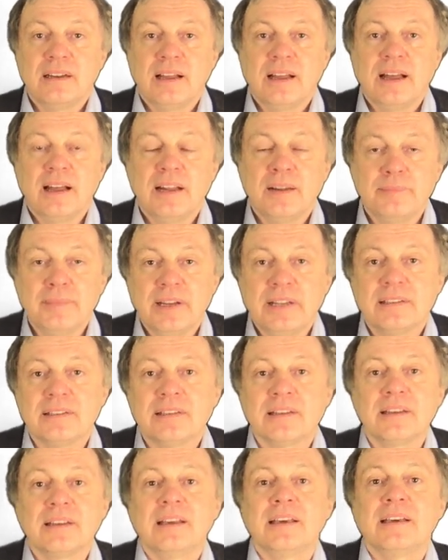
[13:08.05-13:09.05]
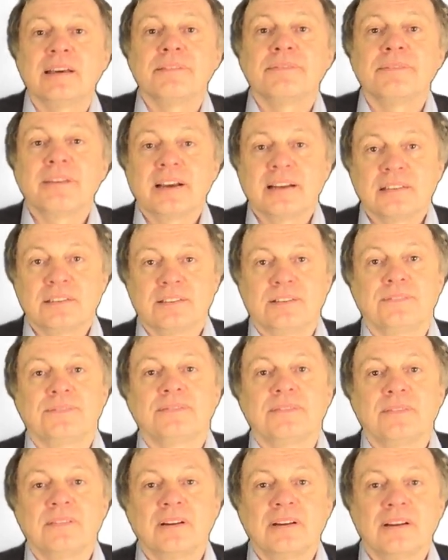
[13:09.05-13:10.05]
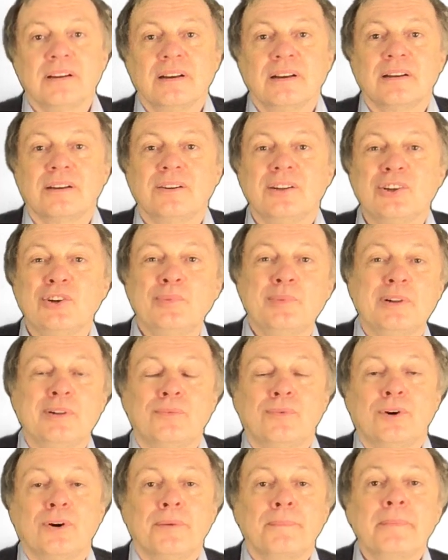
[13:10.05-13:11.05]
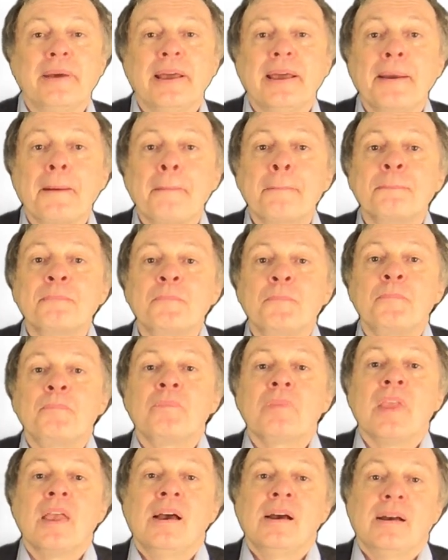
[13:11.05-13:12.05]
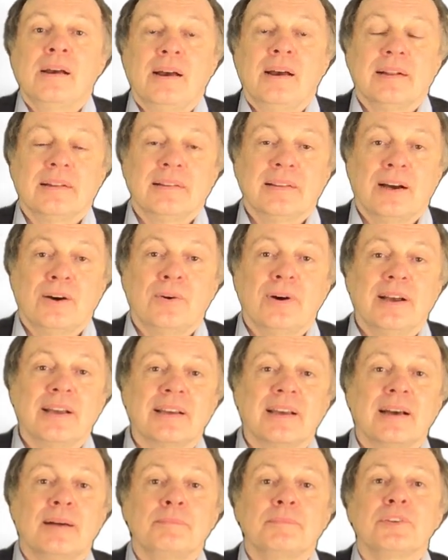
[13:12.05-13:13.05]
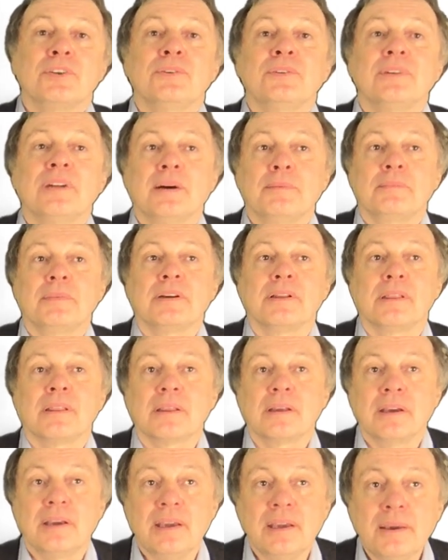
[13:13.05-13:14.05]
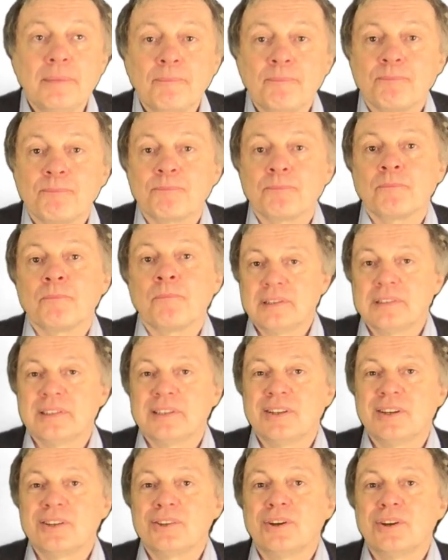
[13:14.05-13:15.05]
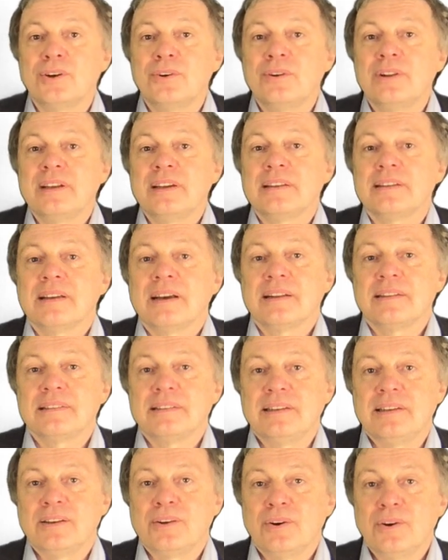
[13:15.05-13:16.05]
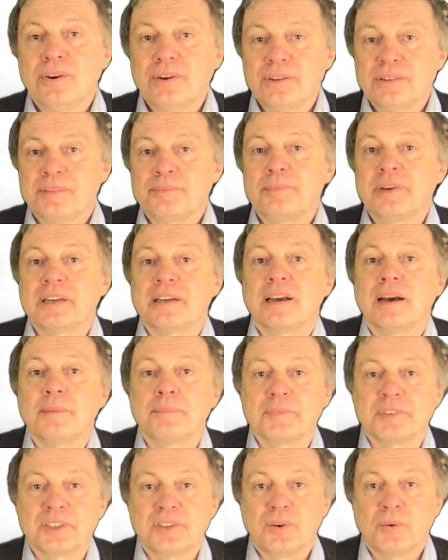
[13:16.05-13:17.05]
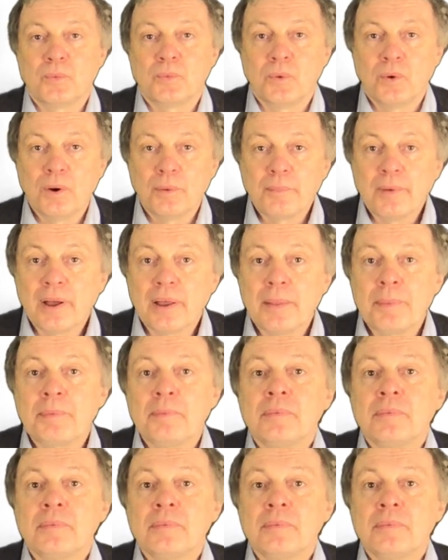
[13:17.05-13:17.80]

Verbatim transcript: elementary effects of global warming. And now I come to number three. It's not only that the Earth becomes warmer,